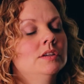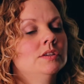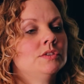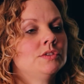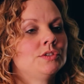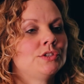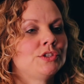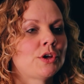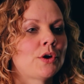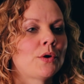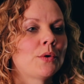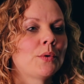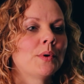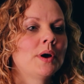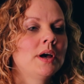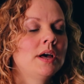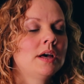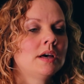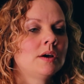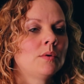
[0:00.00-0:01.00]
So
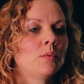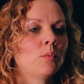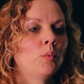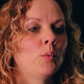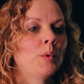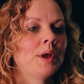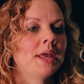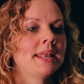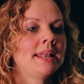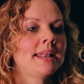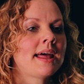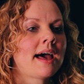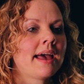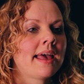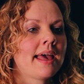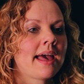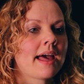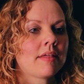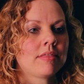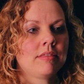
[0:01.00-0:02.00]
when I
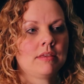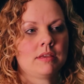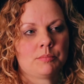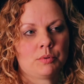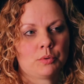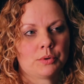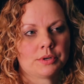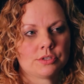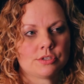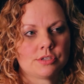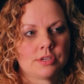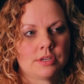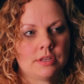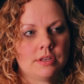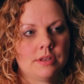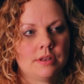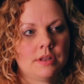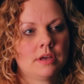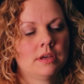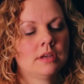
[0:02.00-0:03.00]
had the
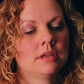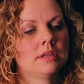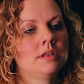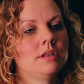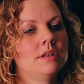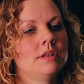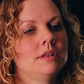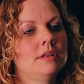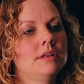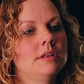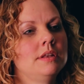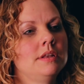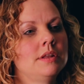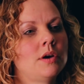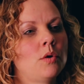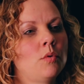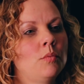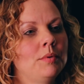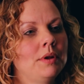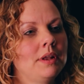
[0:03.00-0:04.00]
abortion,
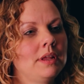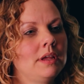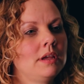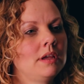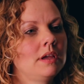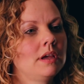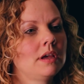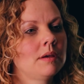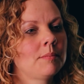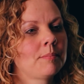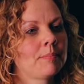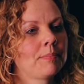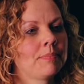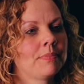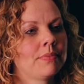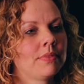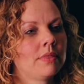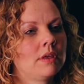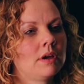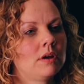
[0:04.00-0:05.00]
nobody
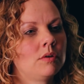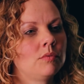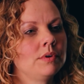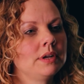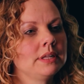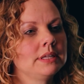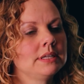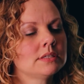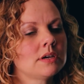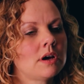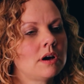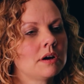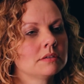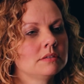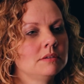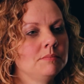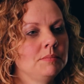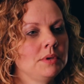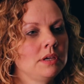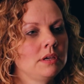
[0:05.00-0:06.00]
really talked
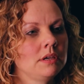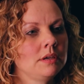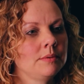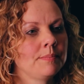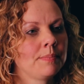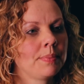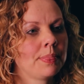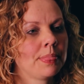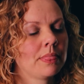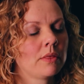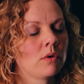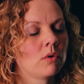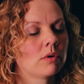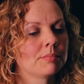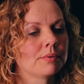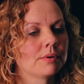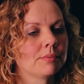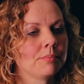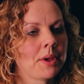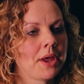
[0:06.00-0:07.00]
to me or
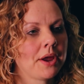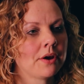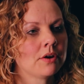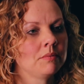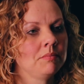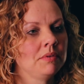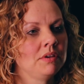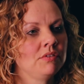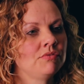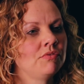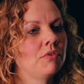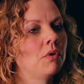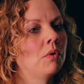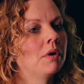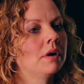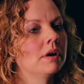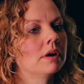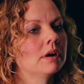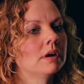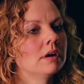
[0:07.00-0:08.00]
prepared me
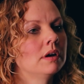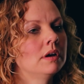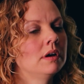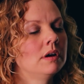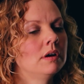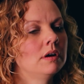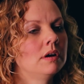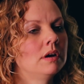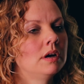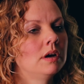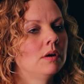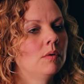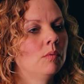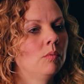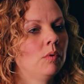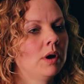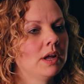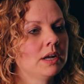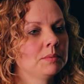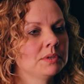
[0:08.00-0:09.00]
for
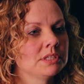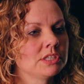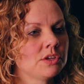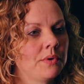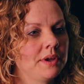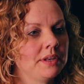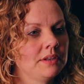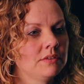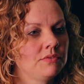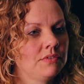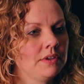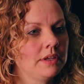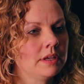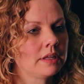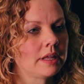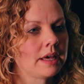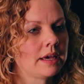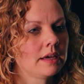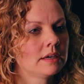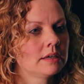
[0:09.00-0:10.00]
what it was going to feel
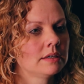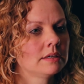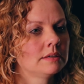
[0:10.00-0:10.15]
like.